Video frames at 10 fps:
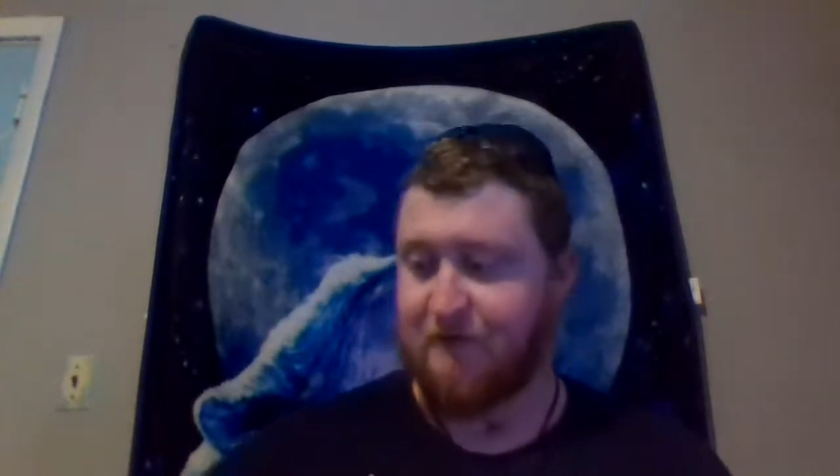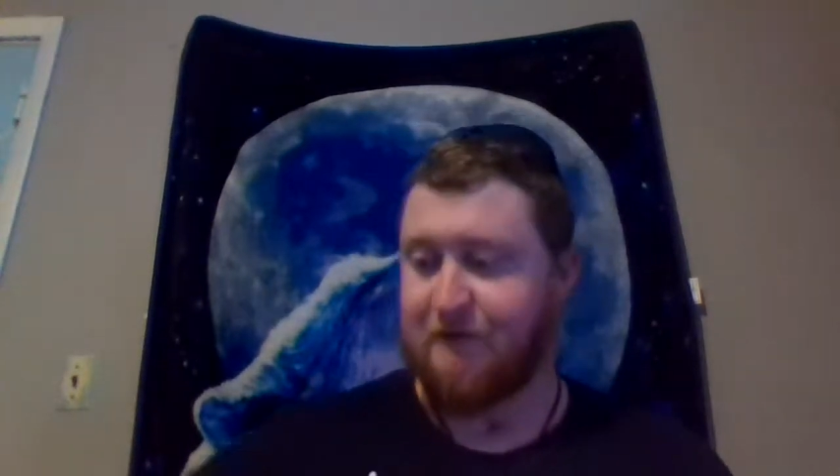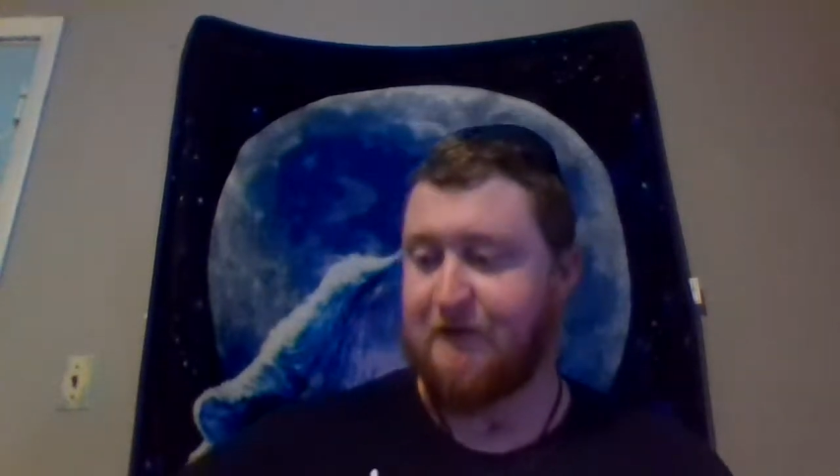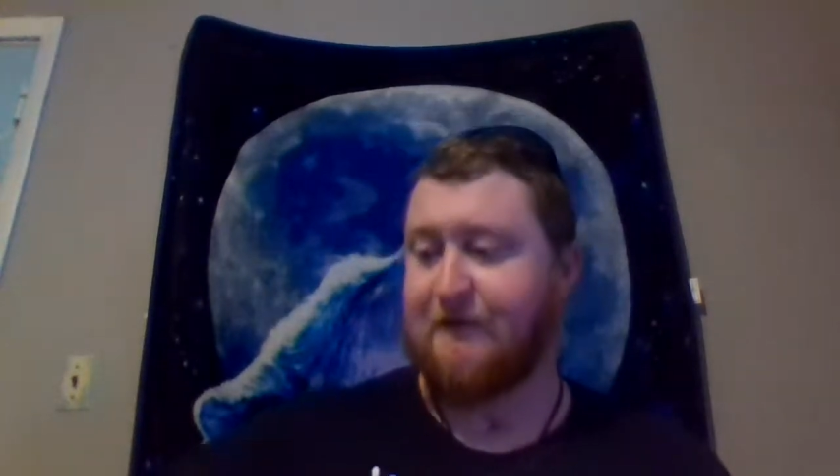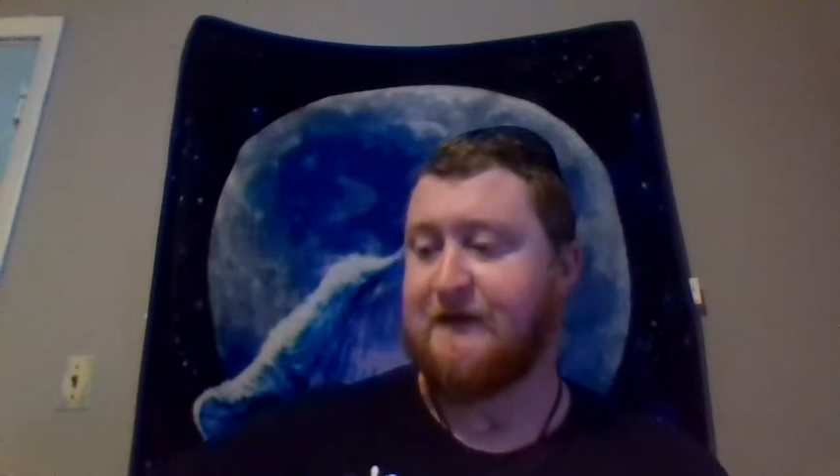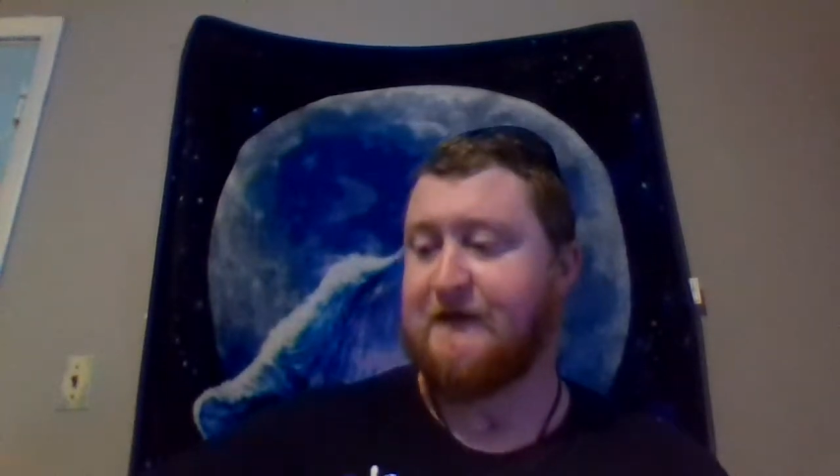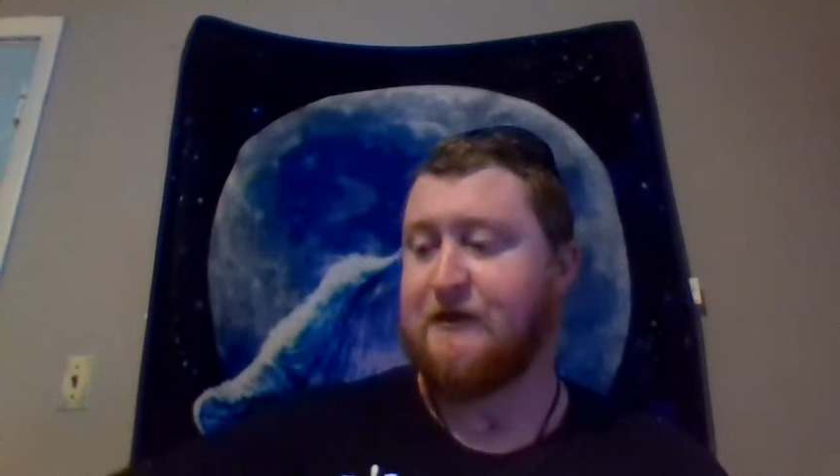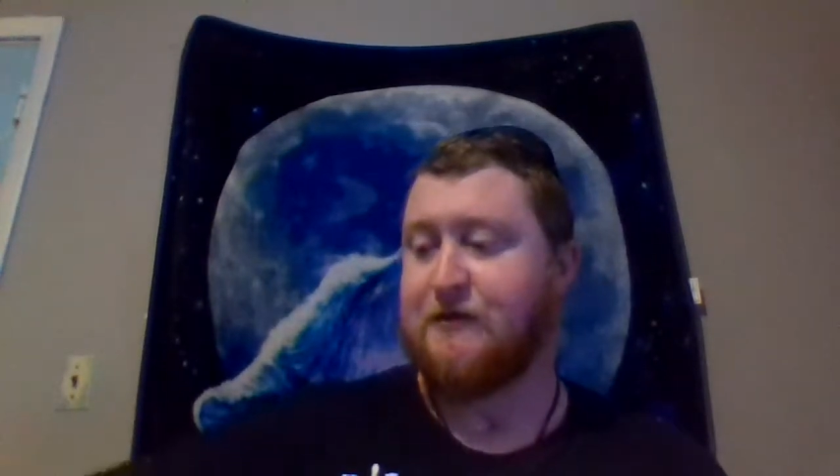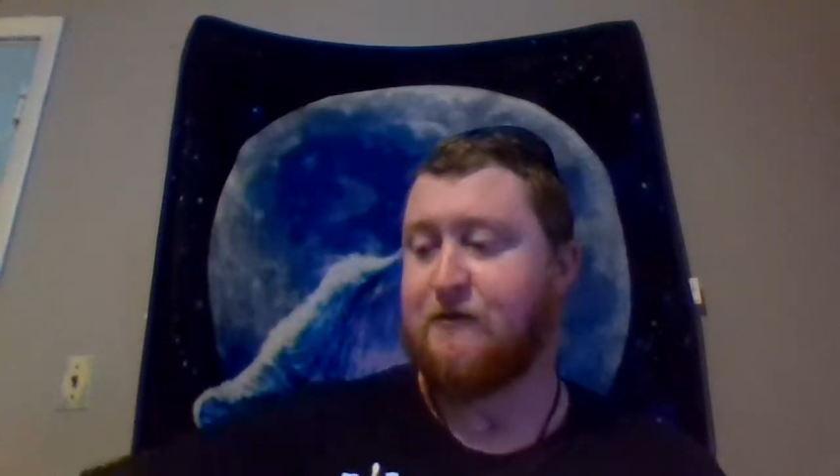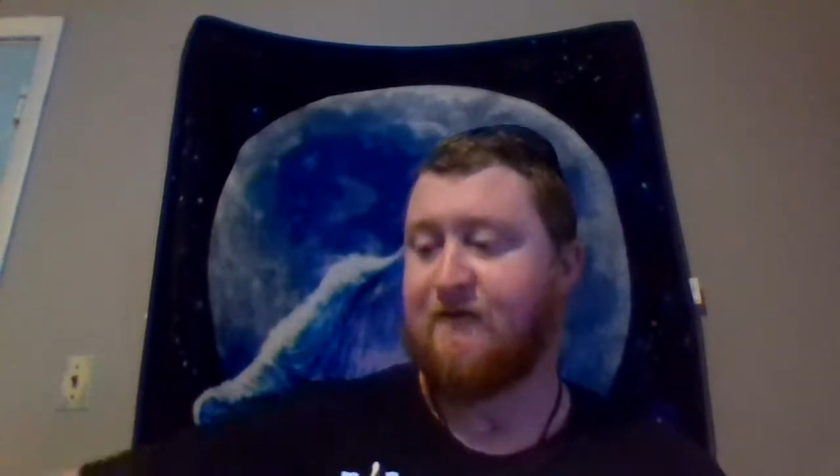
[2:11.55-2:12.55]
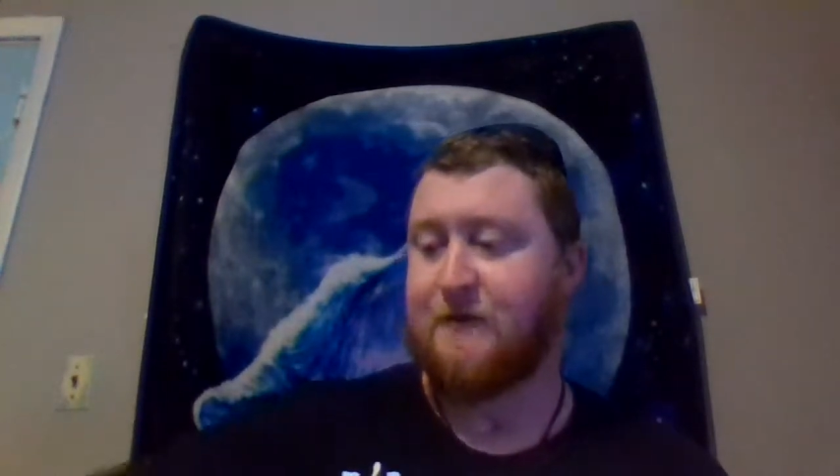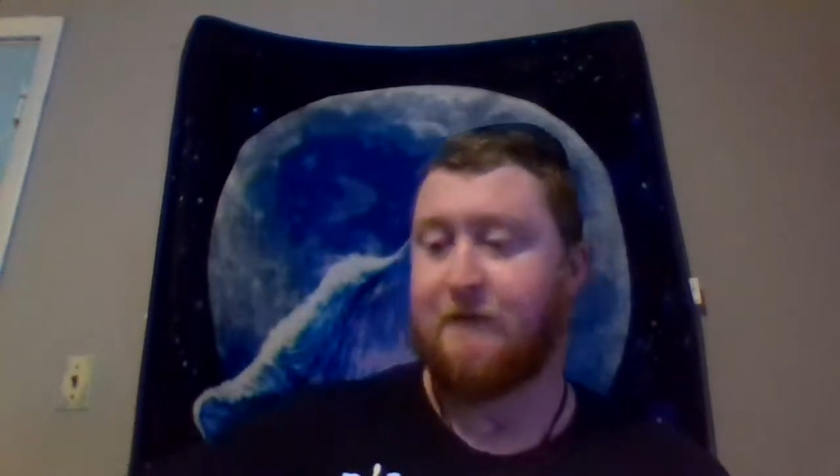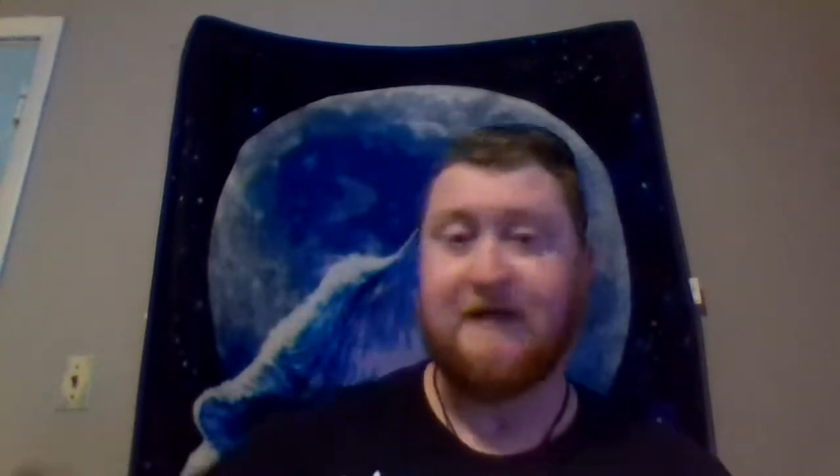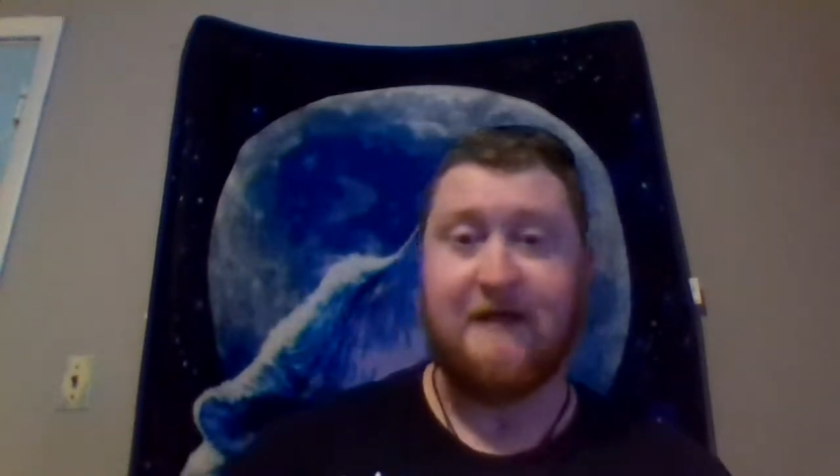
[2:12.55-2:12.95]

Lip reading: You're dealing an additional 3